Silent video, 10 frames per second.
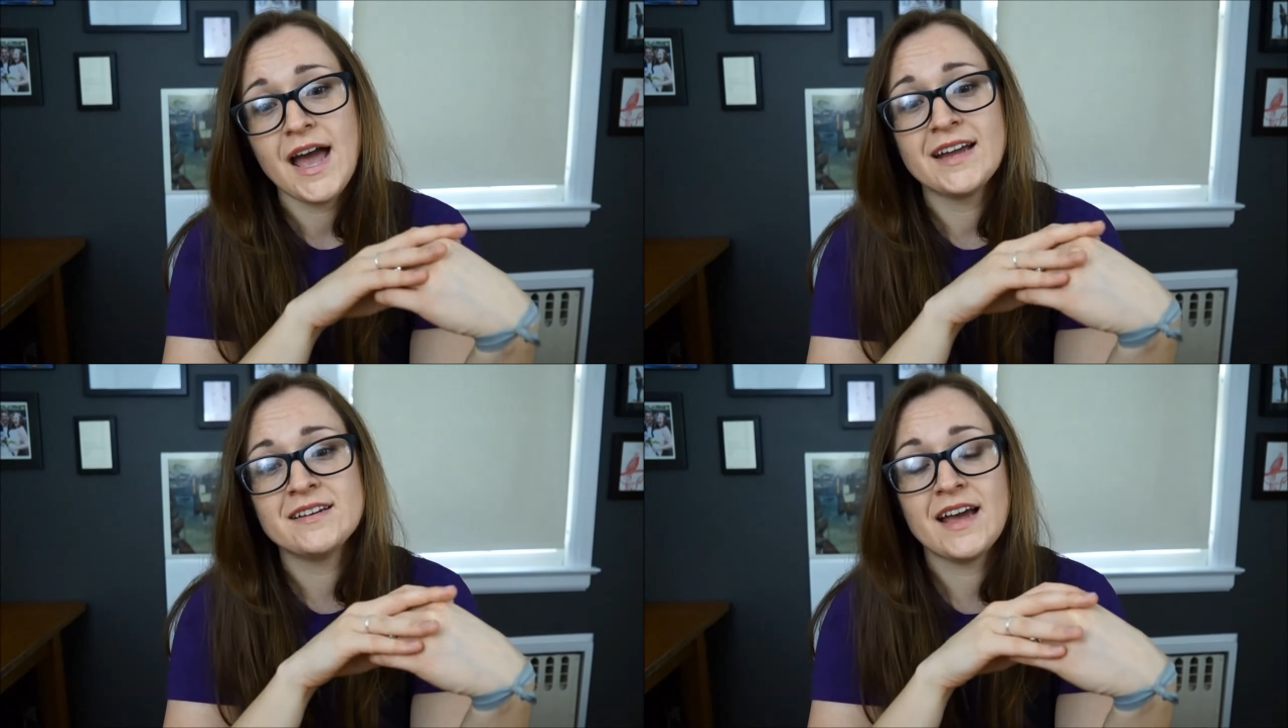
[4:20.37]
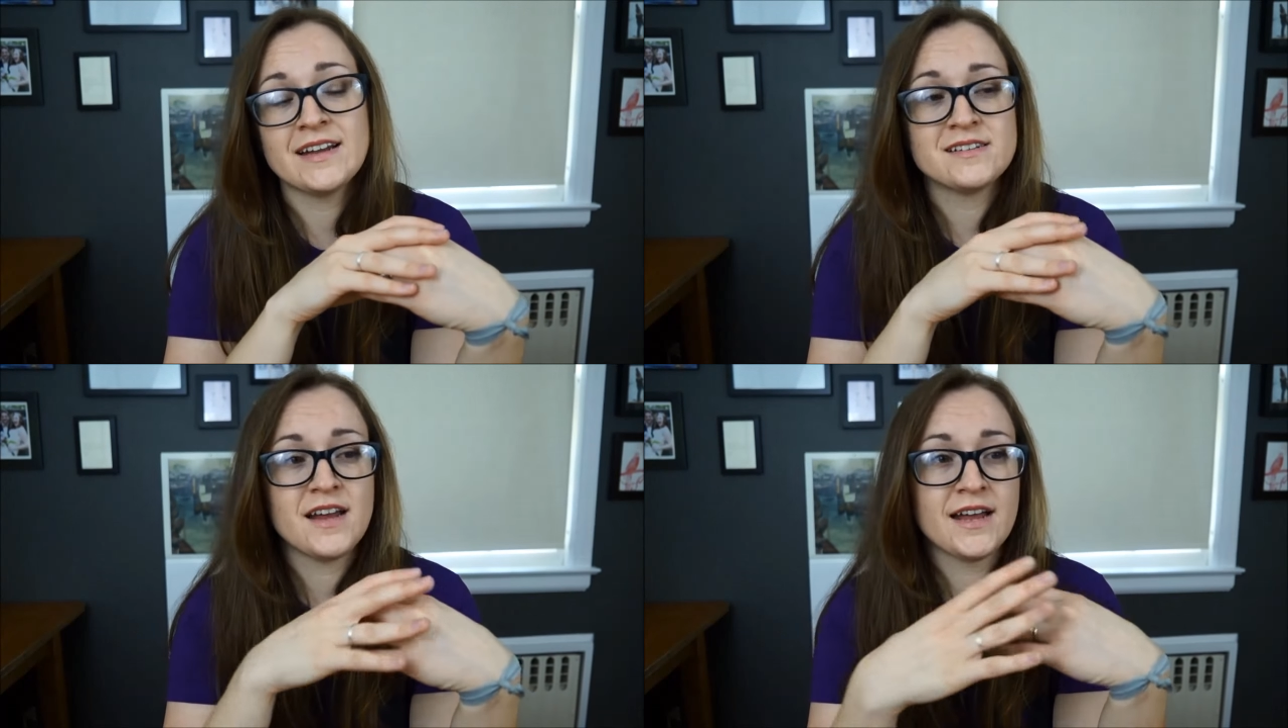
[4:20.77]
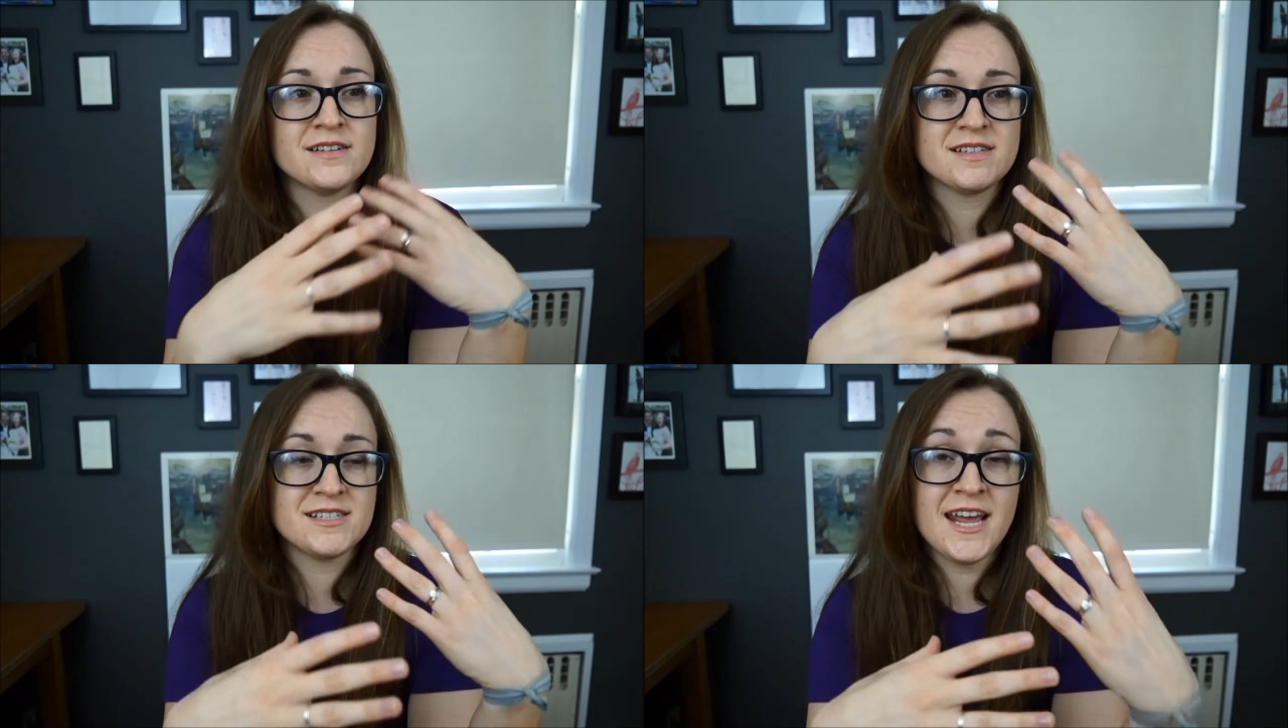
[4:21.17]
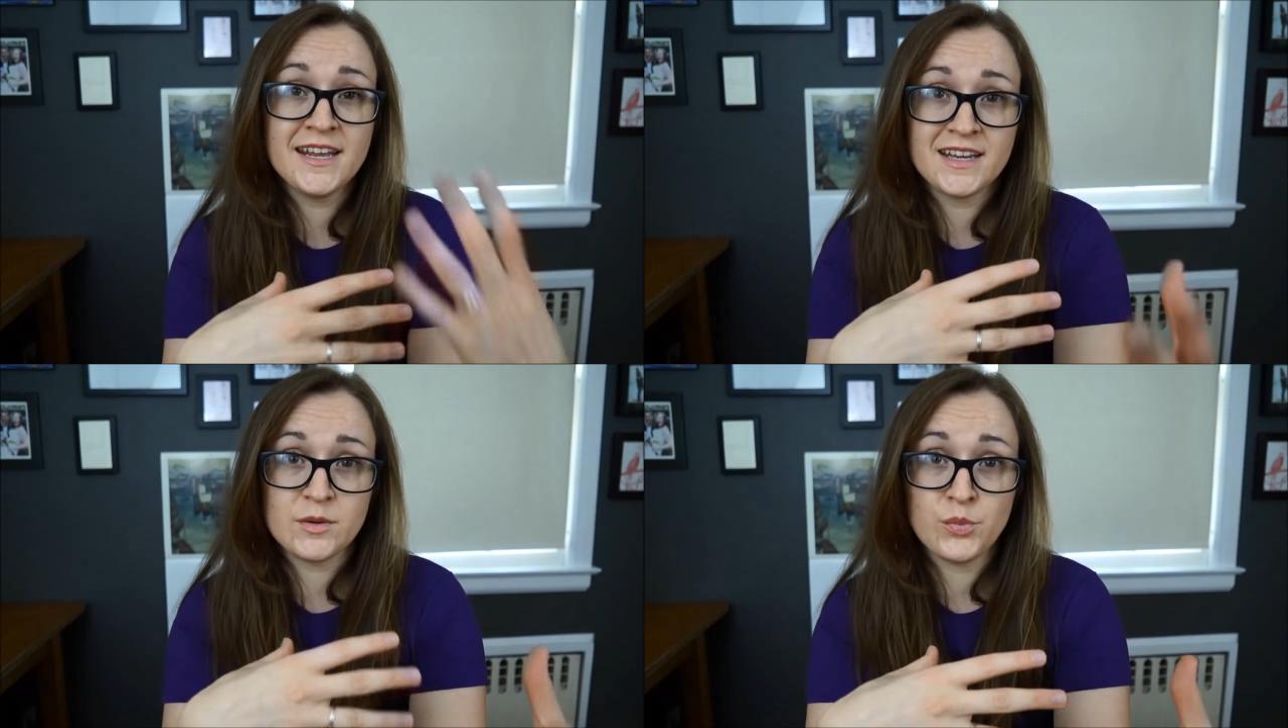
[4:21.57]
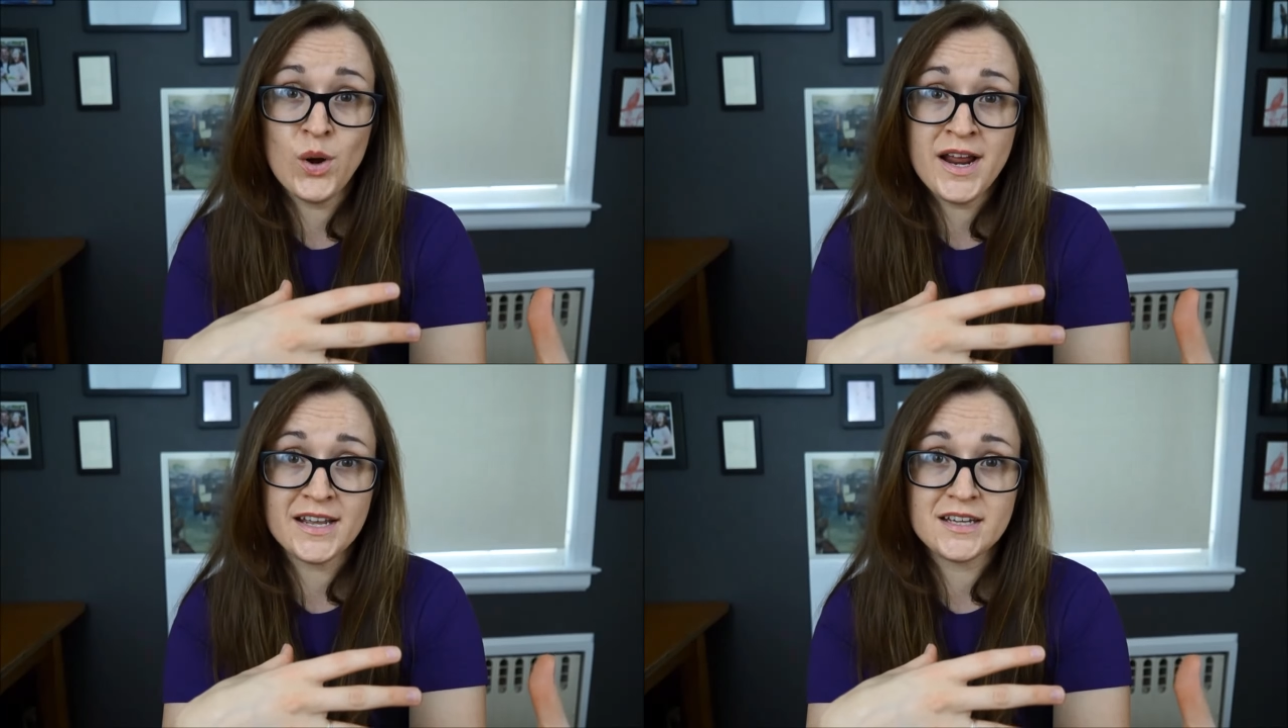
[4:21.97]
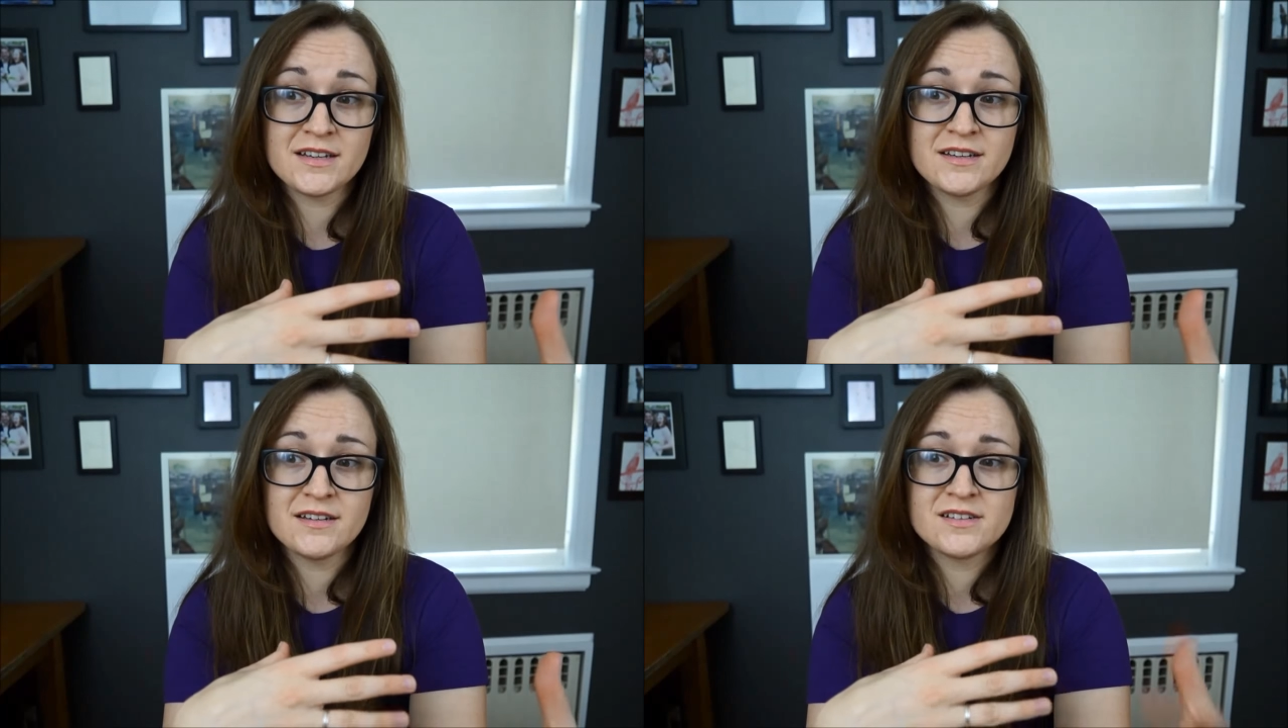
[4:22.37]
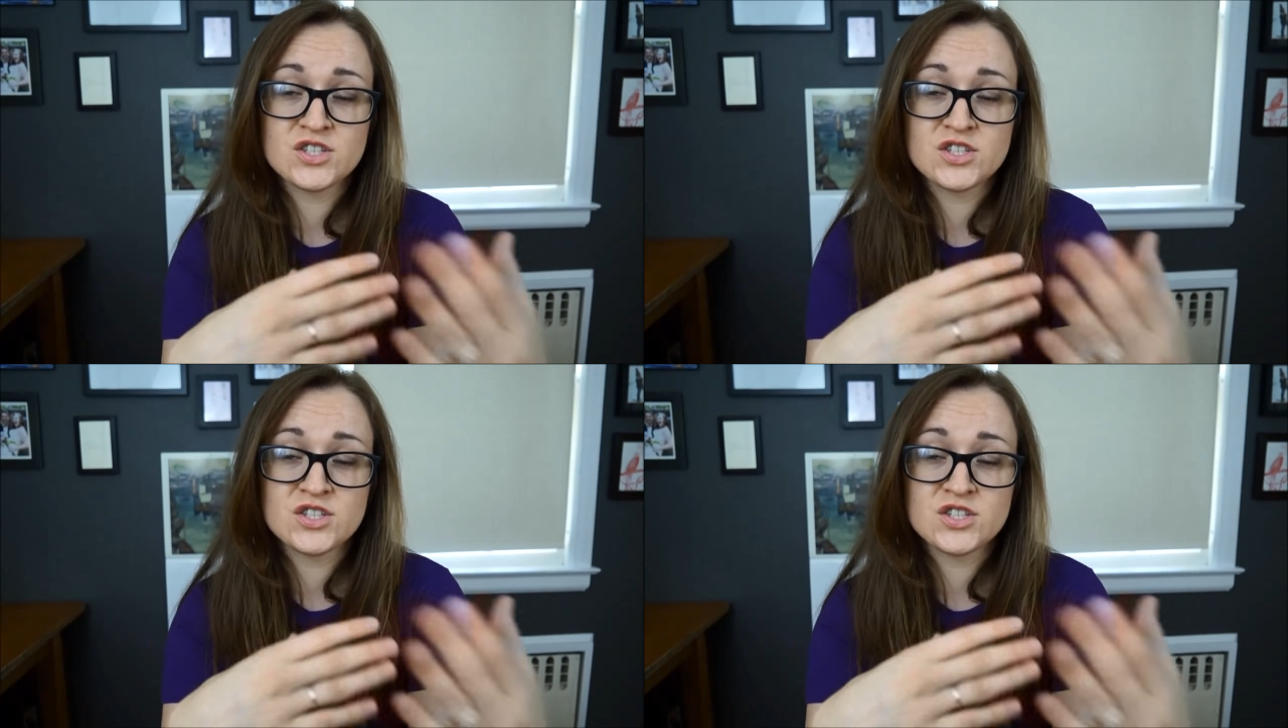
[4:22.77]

And taking a break